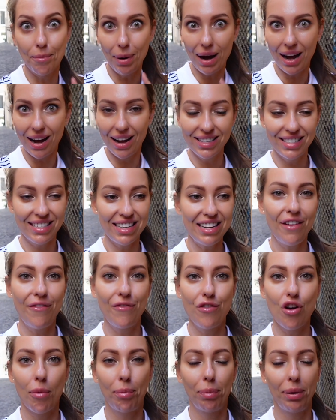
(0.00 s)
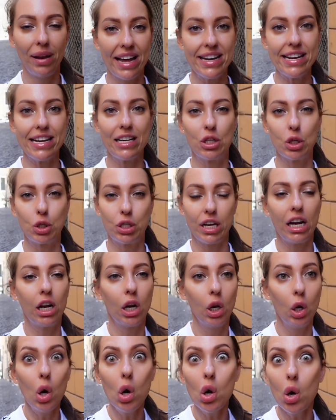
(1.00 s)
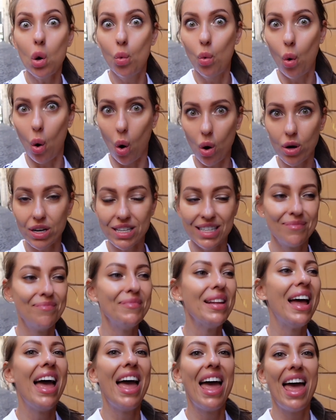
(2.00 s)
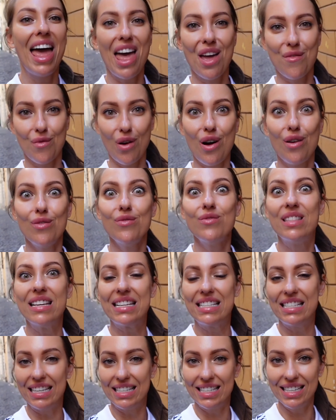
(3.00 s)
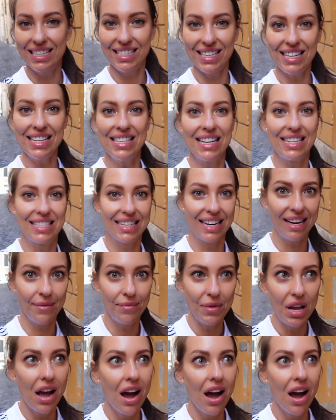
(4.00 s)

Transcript: but if you are planning to take long walks around the cities in Italy,